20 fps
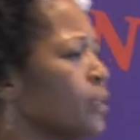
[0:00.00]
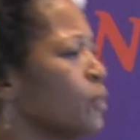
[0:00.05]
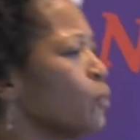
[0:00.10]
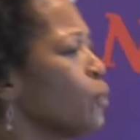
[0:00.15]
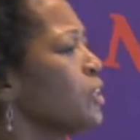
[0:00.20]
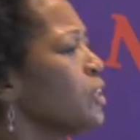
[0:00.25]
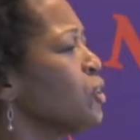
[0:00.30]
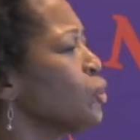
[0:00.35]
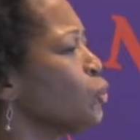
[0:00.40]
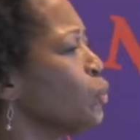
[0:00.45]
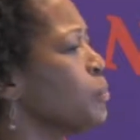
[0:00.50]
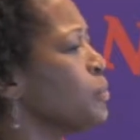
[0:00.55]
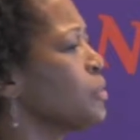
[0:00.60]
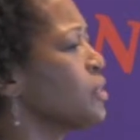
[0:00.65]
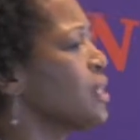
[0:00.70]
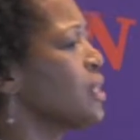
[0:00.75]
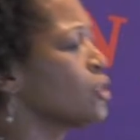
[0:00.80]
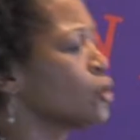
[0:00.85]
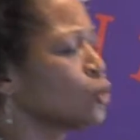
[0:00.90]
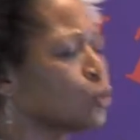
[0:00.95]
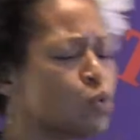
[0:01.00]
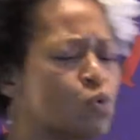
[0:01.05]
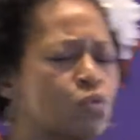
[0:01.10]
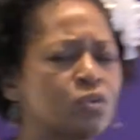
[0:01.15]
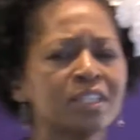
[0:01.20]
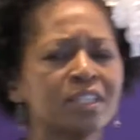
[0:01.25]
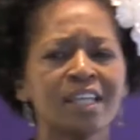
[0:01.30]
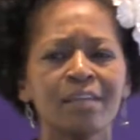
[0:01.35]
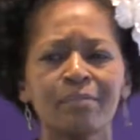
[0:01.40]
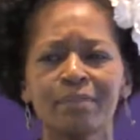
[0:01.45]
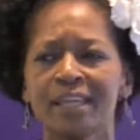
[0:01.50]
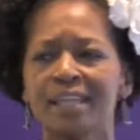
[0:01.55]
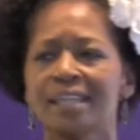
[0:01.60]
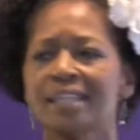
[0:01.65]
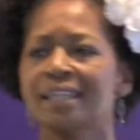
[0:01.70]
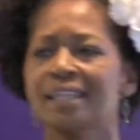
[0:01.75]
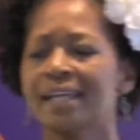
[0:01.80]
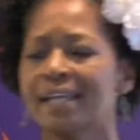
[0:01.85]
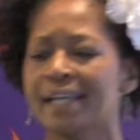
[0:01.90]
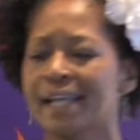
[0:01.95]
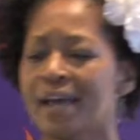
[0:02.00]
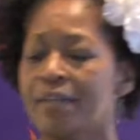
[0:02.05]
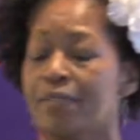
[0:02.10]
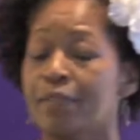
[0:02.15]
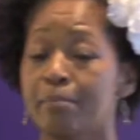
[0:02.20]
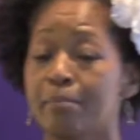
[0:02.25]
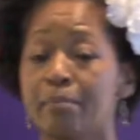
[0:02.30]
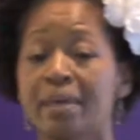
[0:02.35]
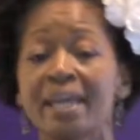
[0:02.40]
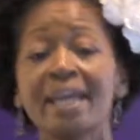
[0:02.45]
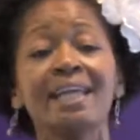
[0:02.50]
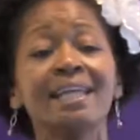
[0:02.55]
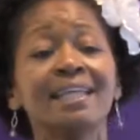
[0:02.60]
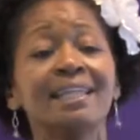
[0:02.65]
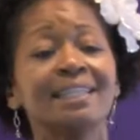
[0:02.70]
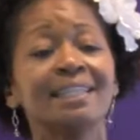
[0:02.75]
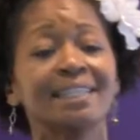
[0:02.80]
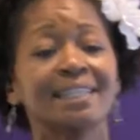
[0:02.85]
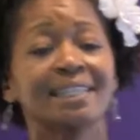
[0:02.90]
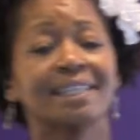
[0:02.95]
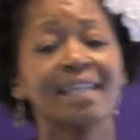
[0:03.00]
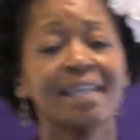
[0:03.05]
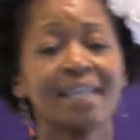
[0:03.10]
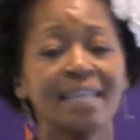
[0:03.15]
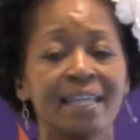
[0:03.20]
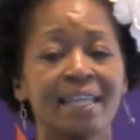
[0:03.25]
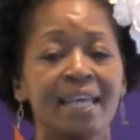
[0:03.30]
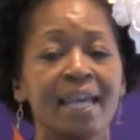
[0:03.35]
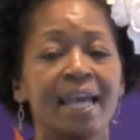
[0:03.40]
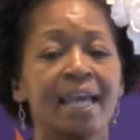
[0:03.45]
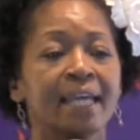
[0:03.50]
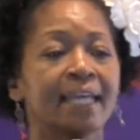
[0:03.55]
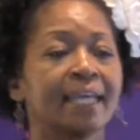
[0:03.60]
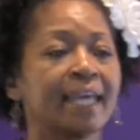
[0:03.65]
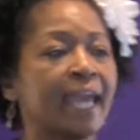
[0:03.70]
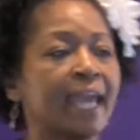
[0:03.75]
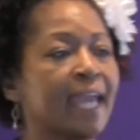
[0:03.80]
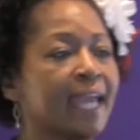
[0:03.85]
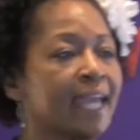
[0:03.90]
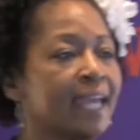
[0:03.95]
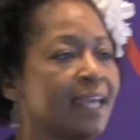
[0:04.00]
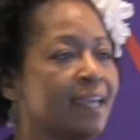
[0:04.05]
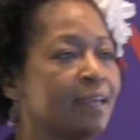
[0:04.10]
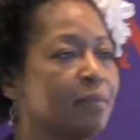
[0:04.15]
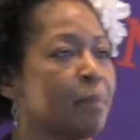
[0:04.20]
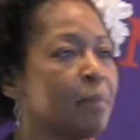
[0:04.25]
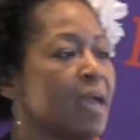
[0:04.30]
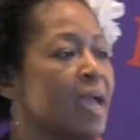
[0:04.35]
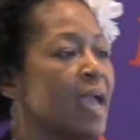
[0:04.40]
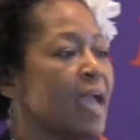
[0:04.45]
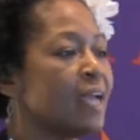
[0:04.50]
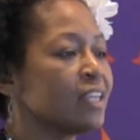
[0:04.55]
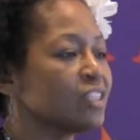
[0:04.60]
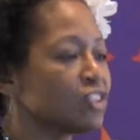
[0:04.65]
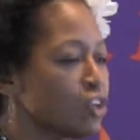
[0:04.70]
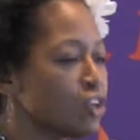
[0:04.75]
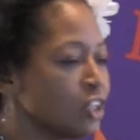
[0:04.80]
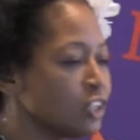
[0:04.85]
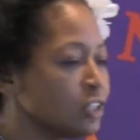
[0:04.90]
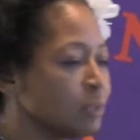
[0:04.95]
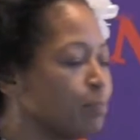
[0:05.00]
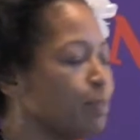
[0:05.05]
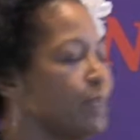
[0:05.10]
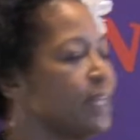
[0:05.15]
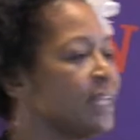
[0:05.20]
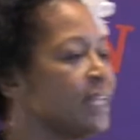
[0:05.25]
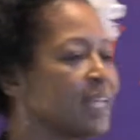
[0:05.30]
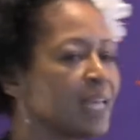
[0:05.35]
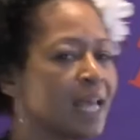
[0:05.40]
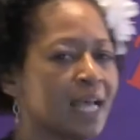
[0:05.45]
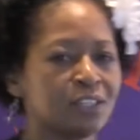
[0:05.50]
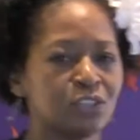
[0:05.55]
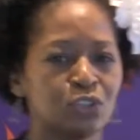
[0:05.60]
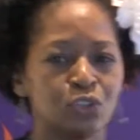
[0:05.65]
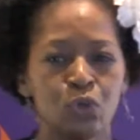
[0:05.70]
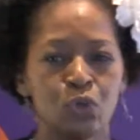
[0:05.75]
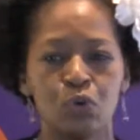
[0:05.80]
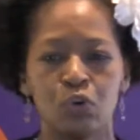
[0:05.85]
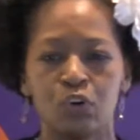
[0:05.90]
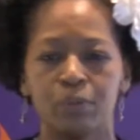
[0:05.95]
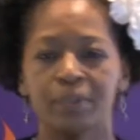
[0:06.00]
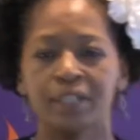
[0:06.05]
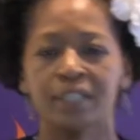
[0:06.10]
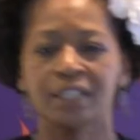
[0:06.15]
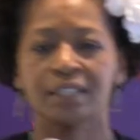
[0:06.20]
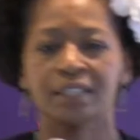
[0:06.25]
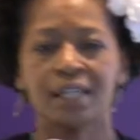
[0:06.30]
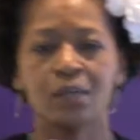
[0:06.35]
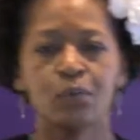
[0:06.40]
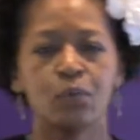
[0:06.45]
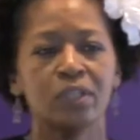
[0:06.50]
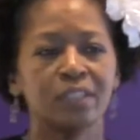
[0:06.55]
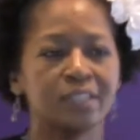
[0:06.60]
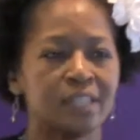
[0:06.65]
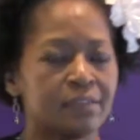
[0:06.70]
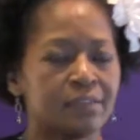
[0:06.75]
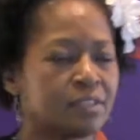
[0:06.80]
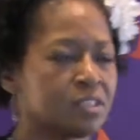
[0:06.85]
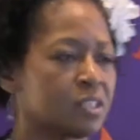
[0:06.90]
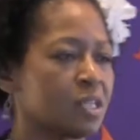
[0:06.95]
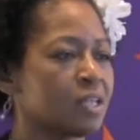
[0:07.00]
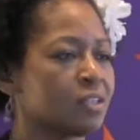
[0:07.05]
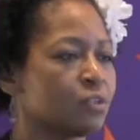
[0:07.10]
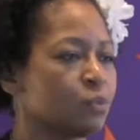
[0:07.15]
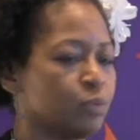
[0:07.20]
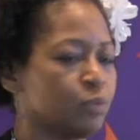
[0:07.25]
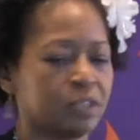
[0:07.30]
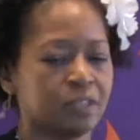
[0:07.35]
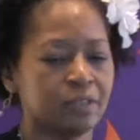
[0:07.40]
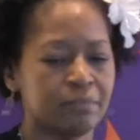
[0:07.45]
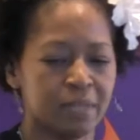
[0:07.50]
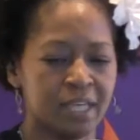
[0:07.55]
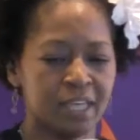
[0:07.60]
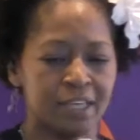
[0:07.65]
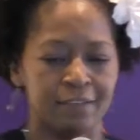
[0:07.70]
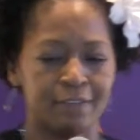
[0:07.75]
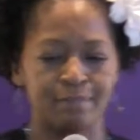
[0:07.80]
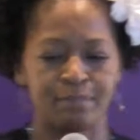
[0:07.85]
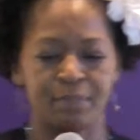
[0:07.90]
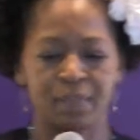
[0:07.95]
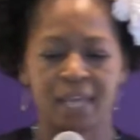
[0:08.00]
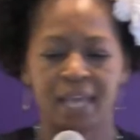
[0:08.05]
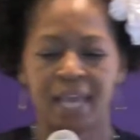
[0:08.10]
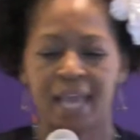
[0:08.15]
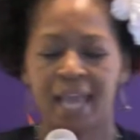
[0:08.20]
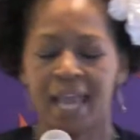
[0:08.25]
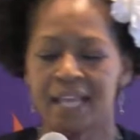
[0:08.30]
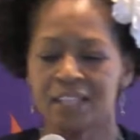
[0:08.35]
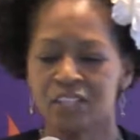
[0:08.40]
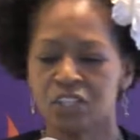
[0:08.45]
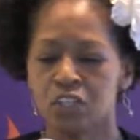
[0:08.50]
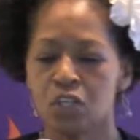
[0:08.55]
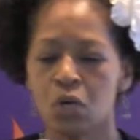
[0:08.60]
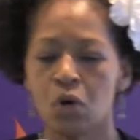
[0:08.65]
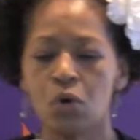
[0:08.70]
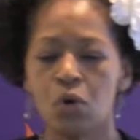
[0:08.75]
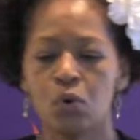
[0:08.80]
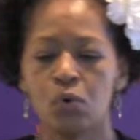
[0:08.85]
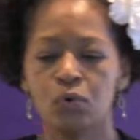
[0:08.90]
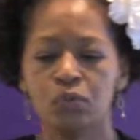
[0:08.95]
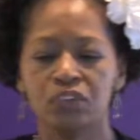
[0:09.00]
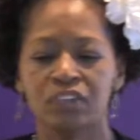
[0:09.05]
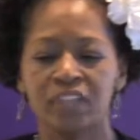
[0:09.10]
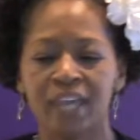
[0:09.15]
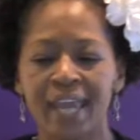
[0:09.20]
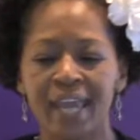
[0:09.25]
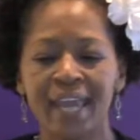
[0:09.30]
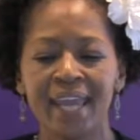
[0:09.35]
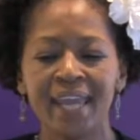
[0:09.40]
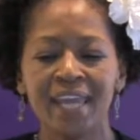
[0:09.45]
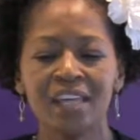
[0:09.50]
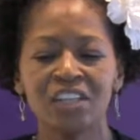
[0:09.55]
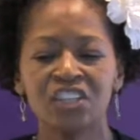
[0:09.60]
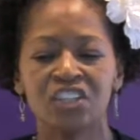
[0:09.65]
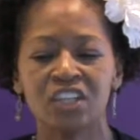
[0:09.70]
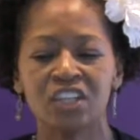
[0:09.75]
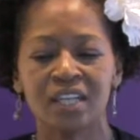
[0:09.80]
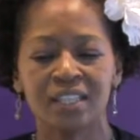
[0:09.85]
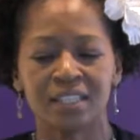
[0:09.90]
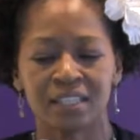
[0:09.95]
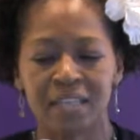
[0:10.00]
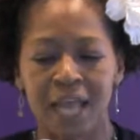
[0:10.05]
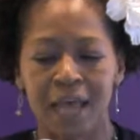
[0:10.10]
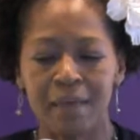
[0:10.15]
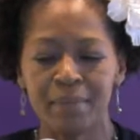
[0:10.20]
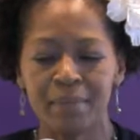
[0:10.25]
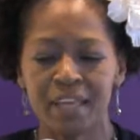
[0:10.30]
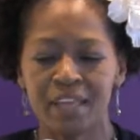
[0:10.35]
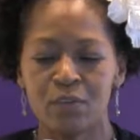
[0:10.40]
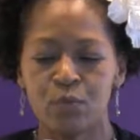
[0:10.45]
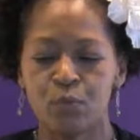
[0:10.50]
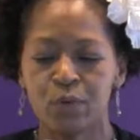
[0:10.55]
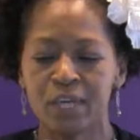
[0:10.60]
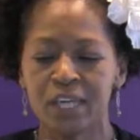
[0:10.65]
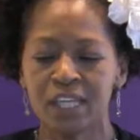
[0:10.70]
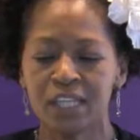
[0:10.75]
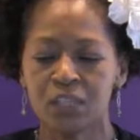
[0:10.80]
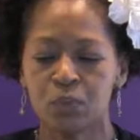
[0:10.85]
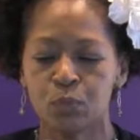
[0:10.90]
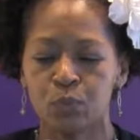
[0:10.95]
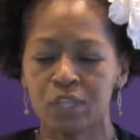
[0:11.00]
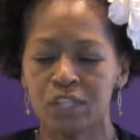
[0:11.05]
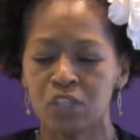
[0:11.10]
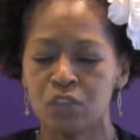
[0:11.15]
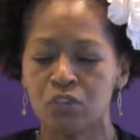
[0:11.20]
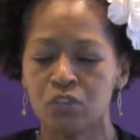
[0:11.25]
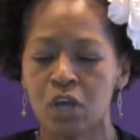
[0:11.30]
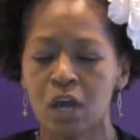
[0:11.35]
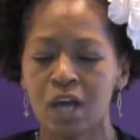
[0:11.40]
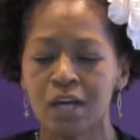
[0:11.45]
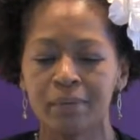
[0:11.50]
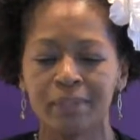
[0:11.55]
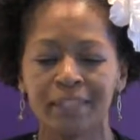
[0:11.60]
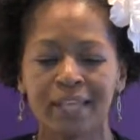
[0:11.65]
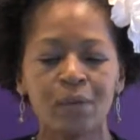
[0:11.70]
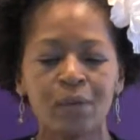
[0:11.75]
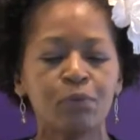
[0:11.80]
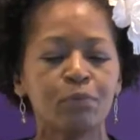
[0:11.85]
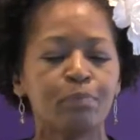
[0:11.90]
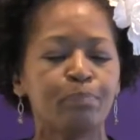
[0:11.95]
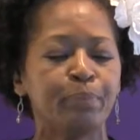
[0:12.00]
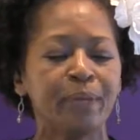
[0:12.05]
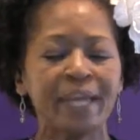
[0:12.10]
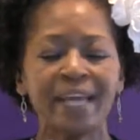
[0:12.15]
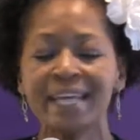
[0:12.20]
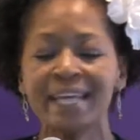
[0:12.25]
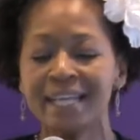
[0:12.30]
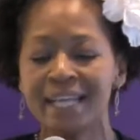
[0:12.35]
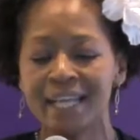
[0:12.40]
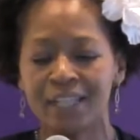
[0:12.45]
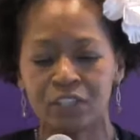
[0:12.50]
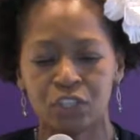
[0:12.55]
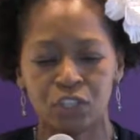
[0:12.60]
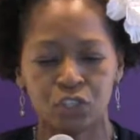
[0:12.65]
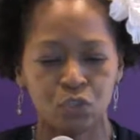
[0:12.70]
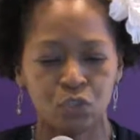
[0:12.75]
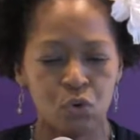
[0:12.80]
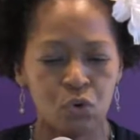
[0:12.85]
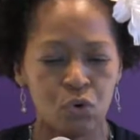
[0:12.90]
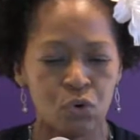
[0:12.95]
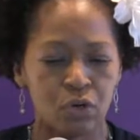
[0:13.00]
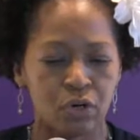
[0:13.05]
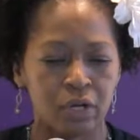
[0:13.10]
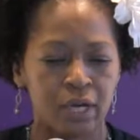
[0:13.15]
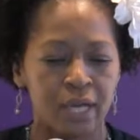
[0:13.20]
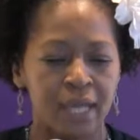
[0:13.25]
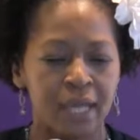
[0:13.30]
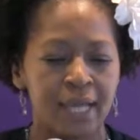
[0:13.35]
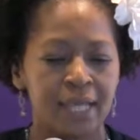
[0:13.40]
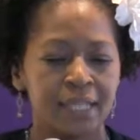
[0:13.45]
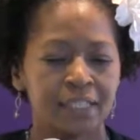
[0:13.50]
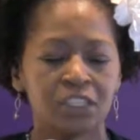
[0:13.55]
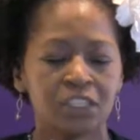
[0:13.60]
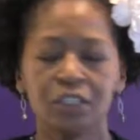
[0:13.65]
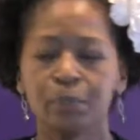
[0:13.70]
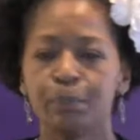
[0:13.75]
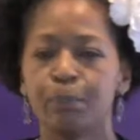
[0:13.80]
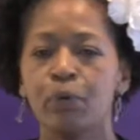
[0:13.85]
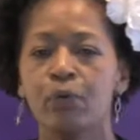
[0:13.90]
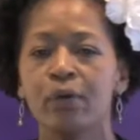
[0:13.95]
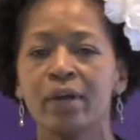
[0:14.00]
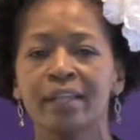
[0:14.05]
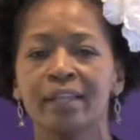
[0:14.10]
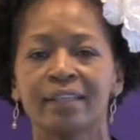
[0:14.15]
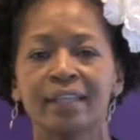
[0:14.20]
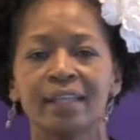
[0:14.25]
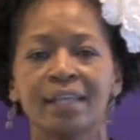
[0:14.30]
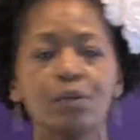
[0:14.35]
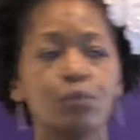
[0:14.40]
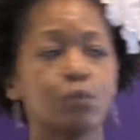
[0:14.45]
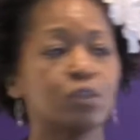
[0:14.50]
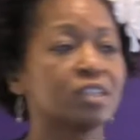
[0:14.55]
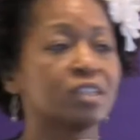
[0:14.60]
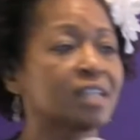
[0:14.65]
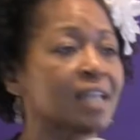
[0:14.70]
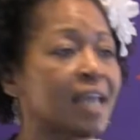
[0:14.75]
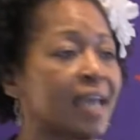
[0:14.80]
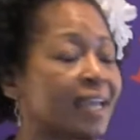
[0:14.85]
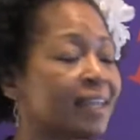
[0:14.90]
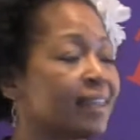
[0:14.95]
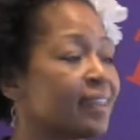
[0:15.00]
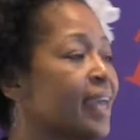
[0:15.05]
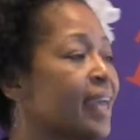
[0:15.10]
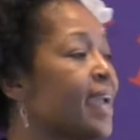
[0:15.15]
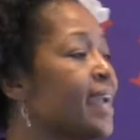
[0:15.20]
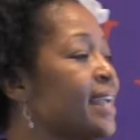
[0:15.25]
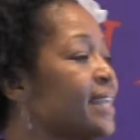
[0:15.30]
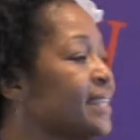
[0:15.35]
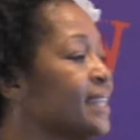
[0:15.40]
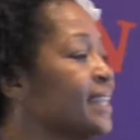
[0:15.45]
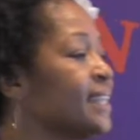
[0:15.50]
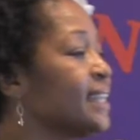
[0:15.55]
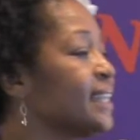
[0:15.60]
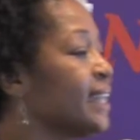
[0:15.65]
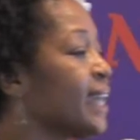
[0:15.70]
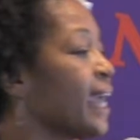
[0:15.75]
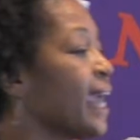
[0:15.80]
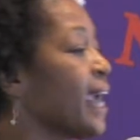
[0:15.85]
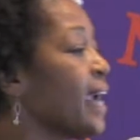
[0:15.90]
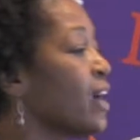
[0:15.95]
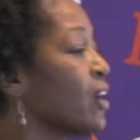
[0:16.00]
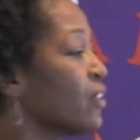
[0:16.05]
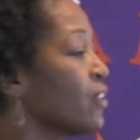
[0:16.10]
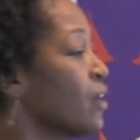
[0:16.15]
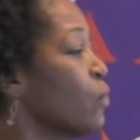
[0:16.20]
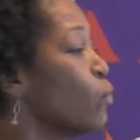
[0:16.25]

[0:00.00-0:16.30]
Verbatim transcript: But what the scripture says, as soon as they began to lay down, the men in the city came and started to beat at Lot's door because they wanted to have sex with the men. And so they just, I mean, we when you talk about they were beating at the door to the point that it was like they didn't care.